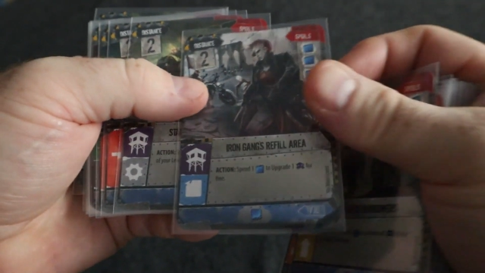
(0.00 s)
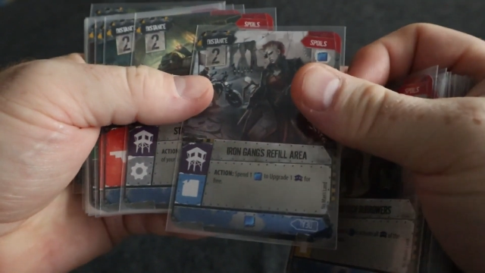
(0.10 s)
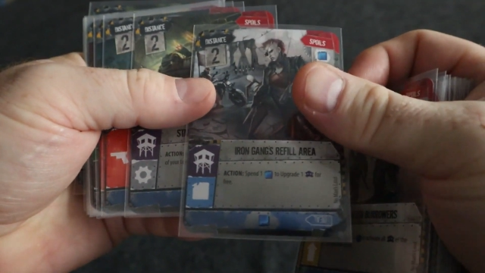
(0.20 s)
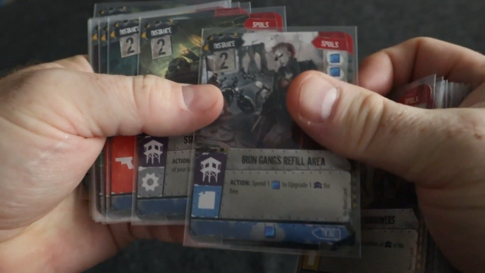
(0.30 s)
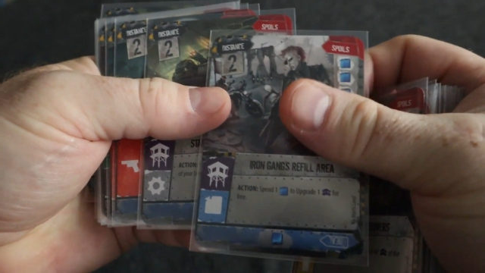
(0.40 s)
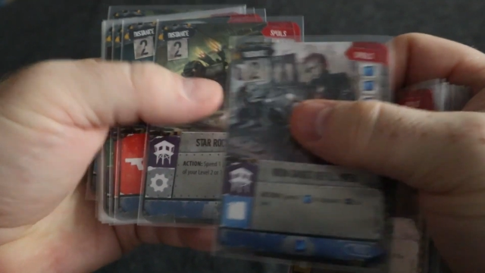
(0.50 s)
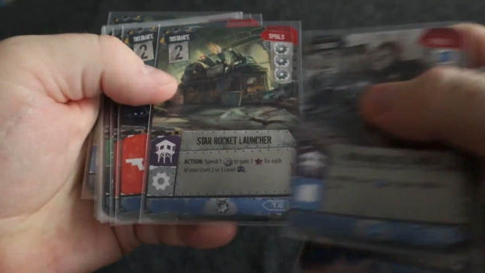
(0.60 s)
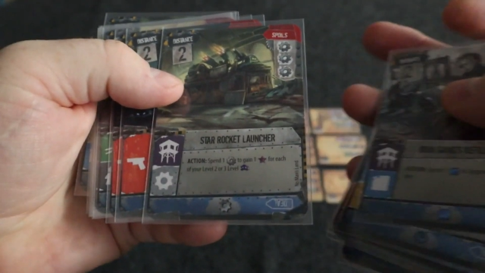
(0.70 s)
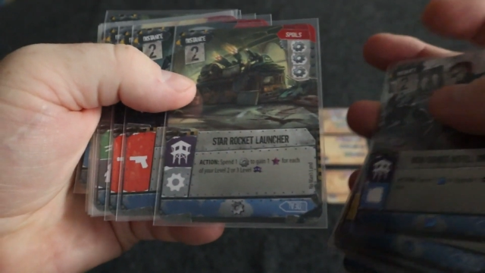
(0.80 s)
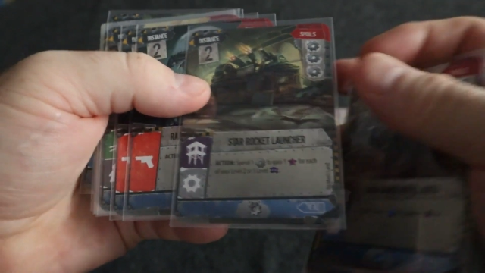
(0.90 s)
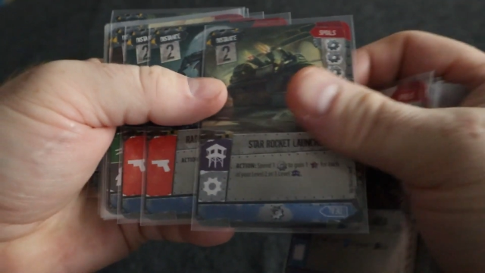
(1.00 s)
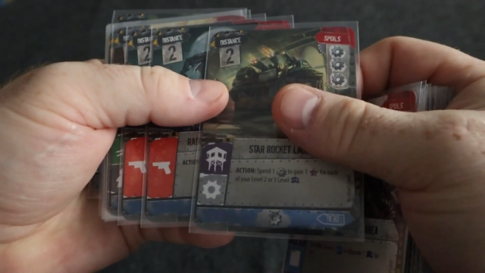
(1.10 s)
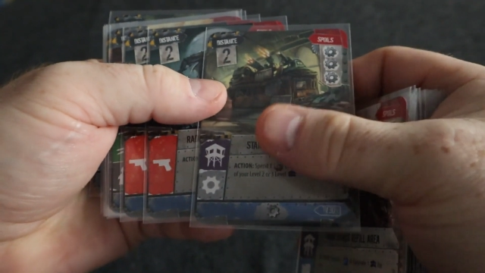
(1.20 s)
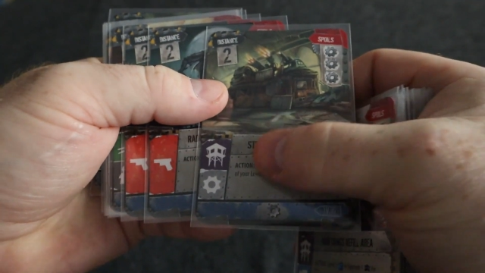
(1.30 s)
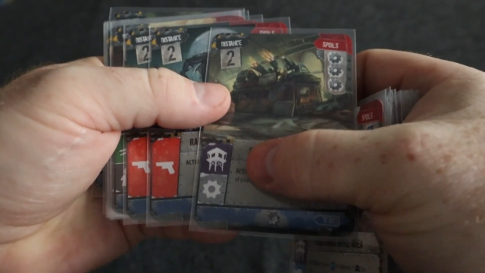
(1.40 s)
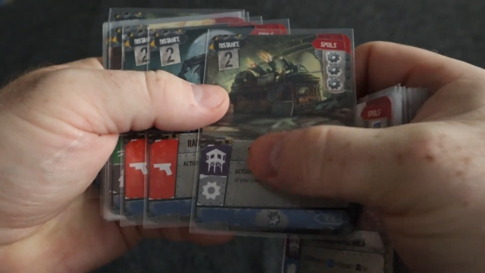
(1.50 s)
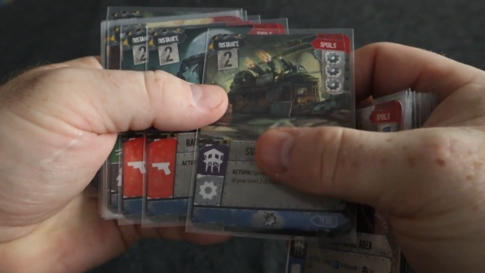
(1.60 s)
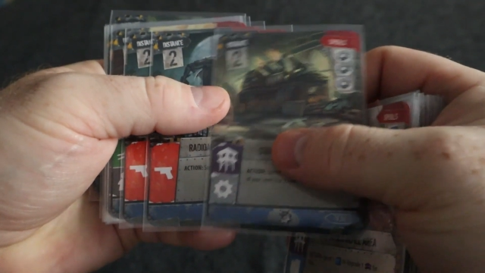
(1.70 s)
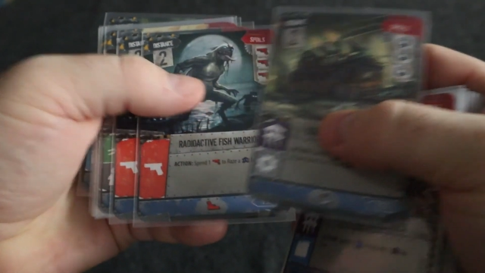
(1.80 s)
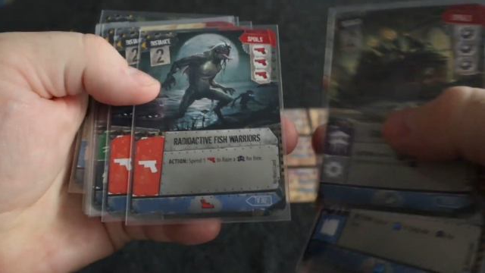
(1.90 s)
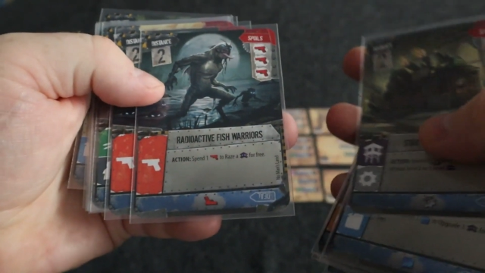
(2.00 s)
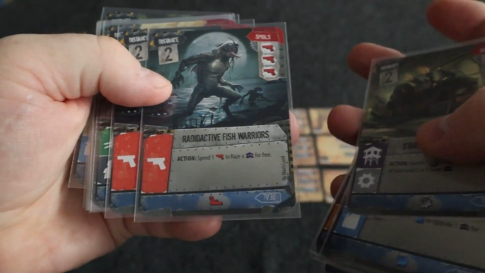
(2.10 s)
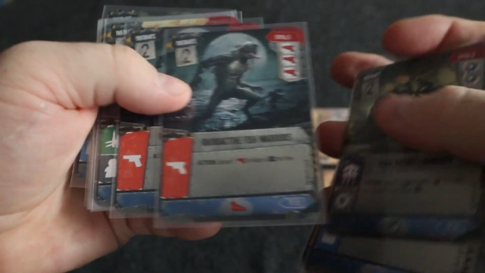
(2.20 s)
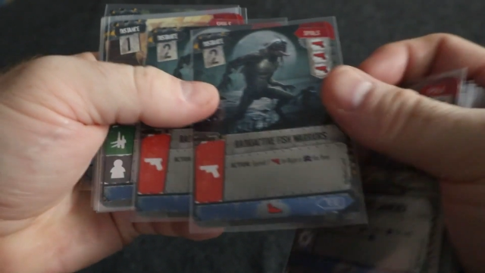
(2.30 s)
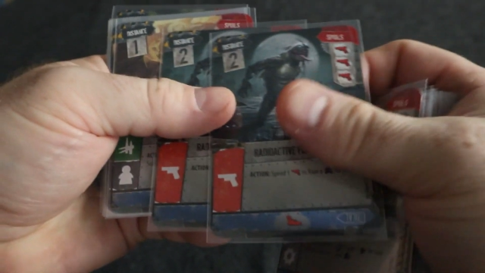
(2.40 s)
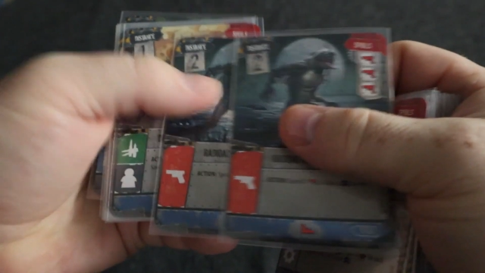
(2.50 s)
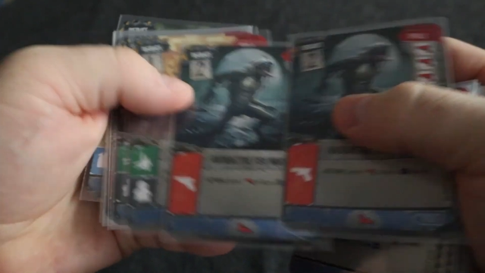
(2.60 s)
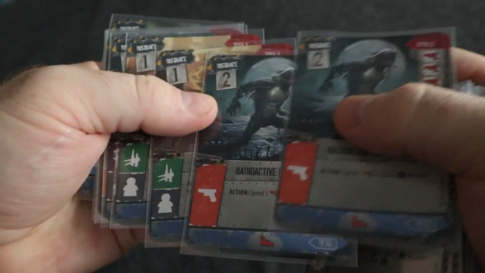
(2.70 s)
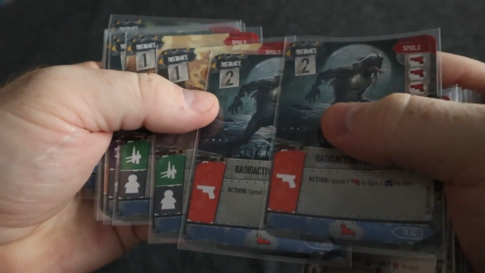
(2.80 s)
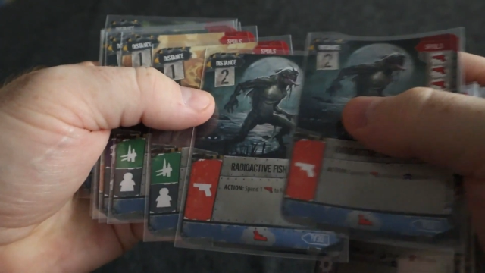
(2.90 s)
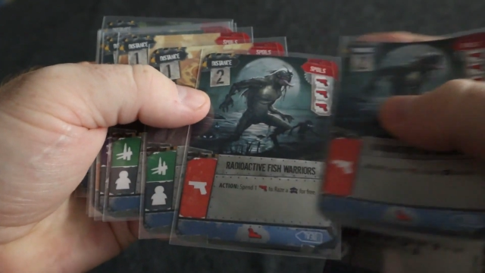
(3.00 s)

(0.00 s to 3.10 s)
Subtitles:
[unreadable: no face in view]